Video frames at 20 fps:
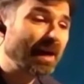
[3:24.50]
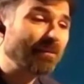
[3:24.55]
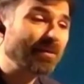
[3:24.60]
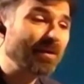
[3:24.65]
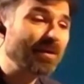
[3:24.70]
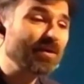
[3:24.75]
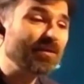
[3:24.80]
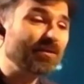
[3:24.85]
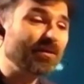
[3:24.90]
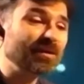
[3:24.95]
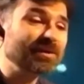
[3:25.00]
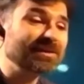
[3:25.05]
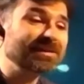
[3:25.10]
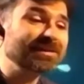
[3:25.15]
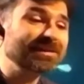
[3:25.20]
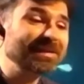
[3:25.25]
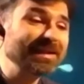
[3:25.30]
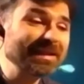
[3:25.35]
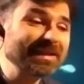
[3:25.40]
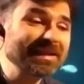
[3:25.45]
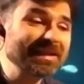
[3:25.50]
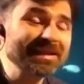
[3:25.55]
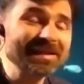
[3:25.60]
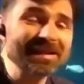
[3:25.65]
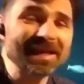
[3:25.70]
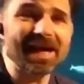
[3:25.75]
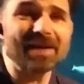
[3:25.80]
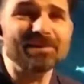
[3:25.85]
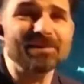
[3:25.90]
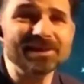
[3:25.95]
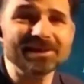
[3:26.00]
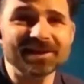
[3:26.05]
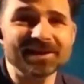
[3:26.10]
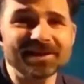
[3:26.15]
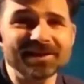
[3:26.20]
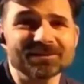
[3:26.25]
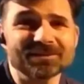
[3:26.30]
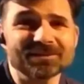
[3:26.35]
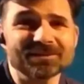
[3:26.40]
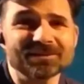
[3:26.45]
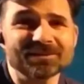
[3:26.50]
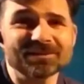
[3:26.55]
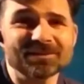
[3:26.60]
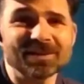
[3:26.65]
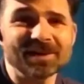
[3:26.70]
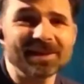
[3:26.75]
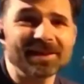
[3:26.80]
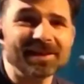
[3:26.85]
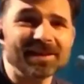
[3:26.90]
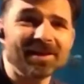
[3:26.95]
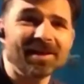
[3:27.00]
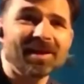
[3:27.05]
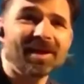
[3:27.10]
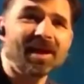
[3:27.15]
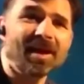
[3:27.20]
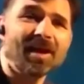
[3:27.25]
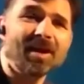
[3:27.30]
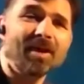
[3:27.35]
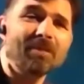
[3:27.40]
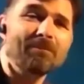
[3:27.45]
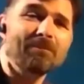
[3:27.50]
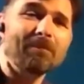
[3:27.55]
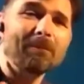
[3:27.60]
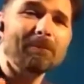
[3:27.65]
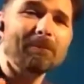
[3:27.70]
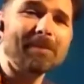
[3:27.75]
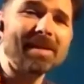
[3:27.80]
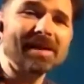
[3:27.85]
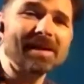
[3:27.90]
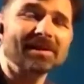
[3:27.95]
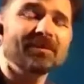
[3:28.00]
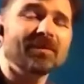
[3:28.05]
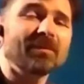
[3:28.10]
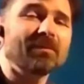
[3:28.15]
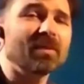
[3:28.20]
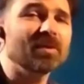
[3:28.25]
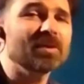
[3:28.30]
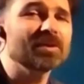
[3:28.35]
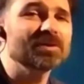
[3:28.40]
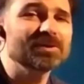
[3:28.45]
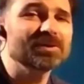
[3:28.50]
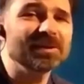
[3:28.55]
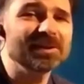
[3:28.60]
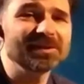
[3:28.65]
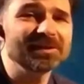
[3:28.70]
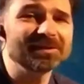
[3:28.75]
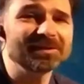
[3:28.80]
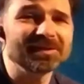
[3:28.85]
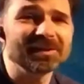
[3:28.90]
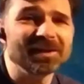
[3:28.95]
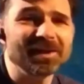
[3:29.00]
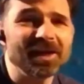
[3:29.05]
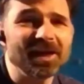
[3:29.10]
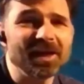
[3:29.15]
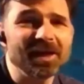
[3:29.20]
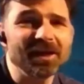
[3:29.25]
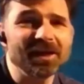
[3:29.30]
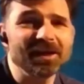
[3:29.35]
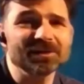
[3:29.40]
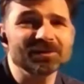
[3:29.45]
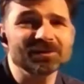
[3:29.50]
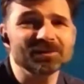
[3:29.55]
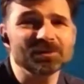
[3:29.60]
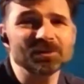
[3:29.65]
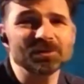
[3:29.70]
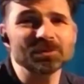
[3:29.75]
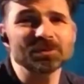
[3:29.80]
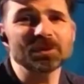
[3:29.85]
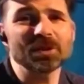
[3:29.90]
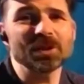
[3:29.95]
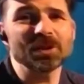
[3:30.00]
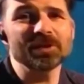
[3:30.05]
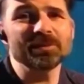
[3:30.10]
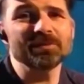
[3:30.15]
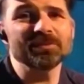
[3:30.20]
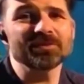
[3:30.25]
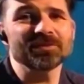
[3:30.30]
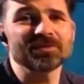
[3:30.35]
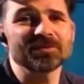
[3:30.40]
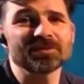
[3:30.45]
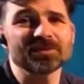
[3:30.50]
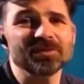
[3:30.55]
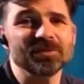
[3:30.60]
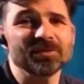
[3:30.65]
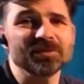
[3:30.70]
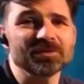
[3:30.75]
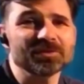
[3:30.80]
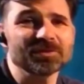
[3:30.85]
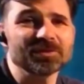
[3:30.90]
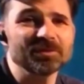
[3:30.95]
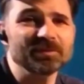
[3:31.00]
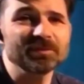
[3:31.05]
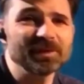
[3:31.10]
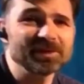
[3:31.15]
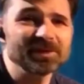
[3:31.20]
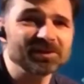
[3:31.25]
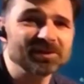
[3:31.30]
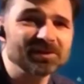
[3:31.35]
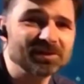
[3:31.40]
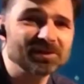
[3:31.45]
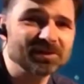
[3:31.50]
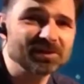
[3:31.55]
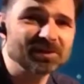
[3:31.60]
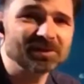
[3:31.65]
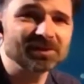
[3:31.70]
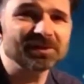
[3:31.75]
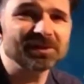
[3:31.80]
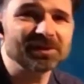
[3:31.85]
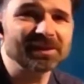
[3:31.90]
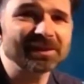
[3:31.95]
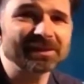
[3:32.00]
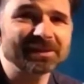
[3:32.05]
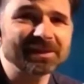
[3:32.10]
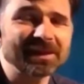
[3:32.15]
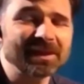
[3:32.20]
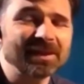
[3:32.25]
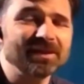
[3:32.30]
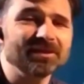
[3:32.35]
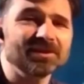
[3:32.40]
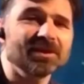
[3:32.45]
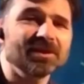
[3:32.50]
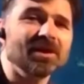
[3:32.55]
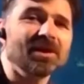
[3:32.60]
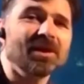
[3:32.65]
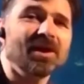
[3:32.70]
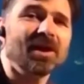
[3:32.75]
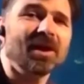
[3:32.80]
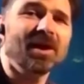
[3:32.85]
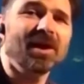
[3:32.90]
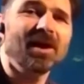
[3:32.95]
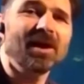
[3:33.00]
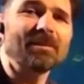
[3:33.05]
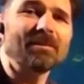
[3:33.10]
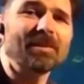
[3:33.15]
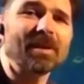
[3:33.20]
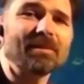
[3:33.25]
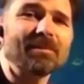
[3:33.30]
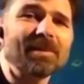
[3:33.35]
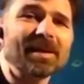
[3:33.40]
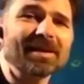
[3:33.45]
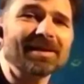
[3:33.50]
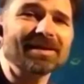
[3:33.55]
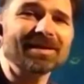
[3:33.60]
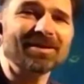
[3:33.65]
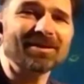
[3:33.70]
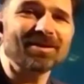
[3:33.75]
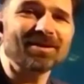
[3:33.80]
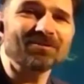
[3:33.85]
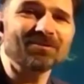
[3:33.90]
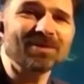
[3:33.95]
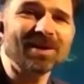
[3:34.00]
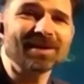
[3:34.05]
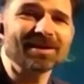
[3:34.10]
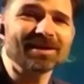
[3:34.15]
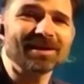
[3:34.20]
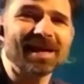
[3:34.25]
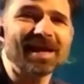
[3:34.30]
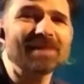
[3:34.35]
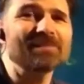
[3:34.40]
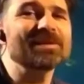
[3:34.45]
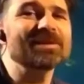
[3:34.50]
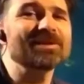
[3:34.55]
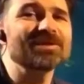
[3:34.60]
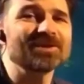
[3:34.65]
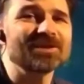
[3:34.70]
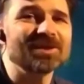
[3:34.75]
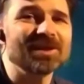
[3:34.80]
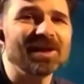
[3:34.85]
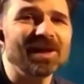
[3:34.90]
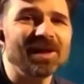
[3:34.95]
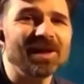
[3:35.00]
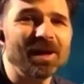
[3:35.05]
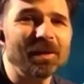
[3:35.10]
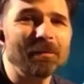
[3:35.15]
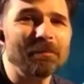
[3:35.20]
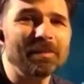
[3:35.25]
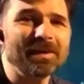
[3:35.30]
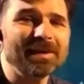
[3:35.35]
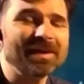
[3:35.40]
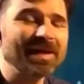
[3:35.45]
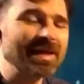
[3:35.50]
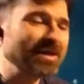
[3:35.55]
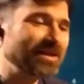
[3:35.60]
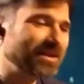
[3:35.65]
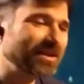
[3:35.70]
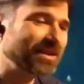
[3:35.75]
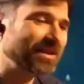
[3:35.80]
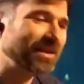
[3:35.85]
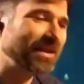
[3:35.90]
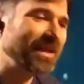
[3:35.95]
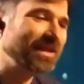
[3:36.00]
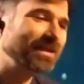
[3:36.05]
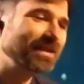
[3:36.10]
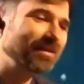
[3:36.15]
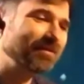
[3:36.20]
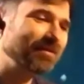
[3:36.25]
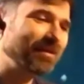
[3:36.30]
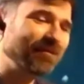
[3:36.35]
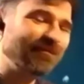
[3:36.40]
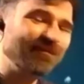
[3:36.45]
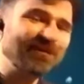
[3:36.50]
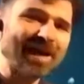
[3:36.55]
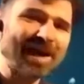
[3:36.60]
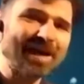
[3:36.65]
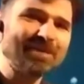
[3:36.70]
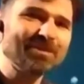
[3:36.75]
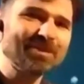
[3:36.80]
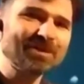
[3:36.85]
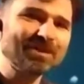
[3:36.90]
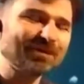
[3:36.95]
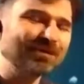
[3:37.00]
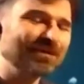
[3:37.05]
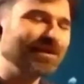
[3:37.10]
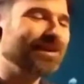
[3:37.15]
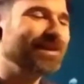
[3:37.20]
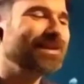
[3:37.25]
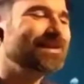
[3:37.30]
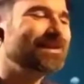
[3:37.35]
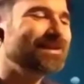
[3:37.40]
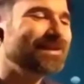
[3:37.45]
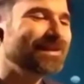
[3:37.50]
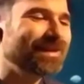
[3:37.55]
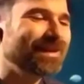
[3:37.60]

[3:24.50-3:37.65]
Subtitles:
who've got stinky cabbage indicator ready. Massive apologies to all homes and schools who've been stinked out by making red cabbage a pH indicator, but fab that you've done it.